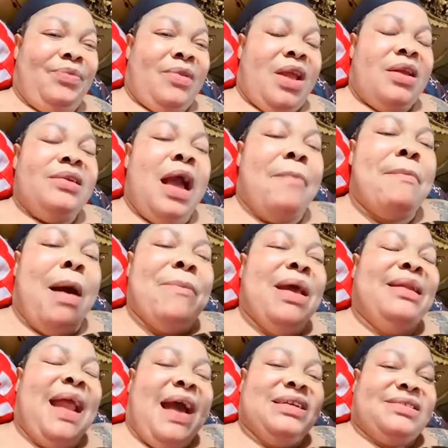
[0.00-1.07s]
Ya mammy
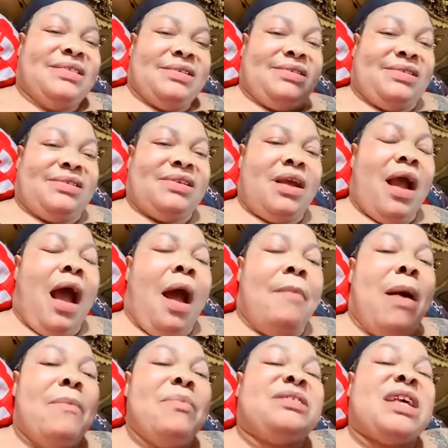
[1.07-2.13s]
license, a
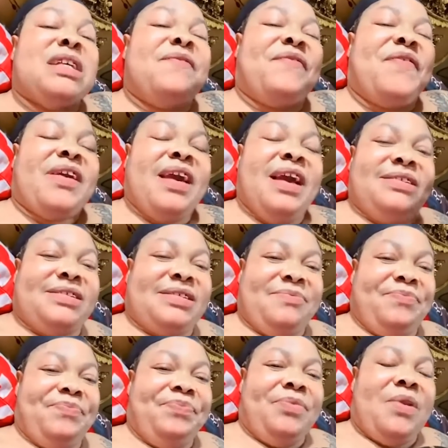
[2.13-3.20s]
mammy certificate,
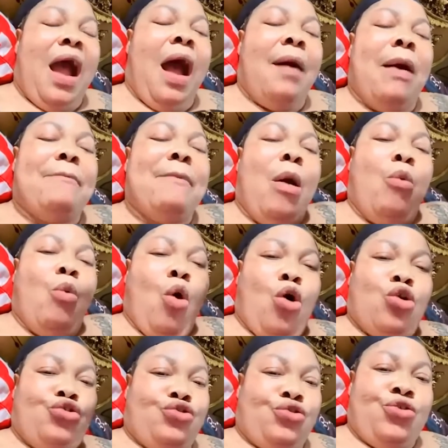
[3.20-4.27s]
a mamma
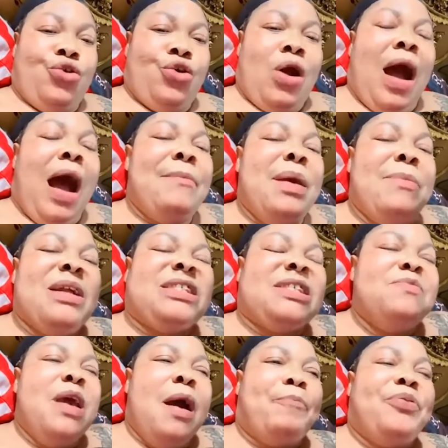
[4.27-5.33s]
ward. I may meet
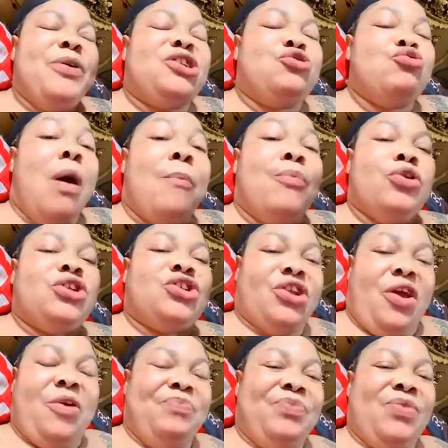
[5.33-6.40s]
me a preacher who a
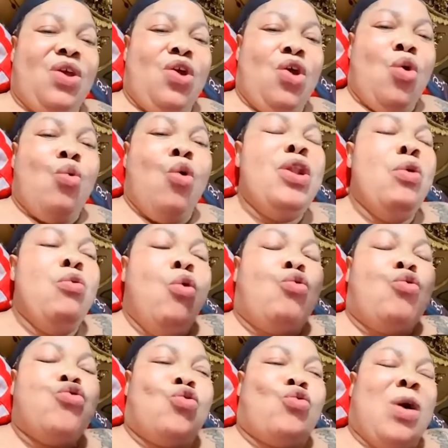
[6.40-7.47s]
brutally. Wouldn't you
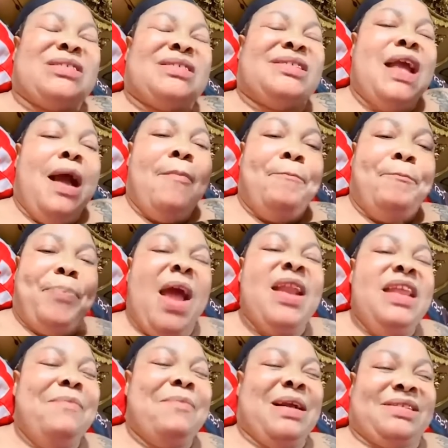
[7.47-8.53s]
crook quasi and
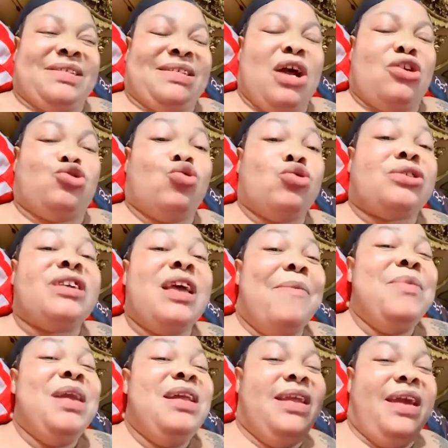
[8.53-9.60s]
penny, but send our social
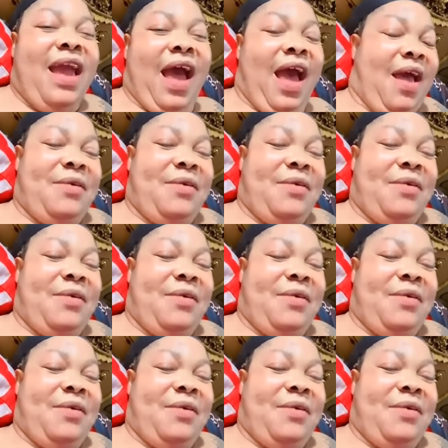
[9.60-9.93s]
media.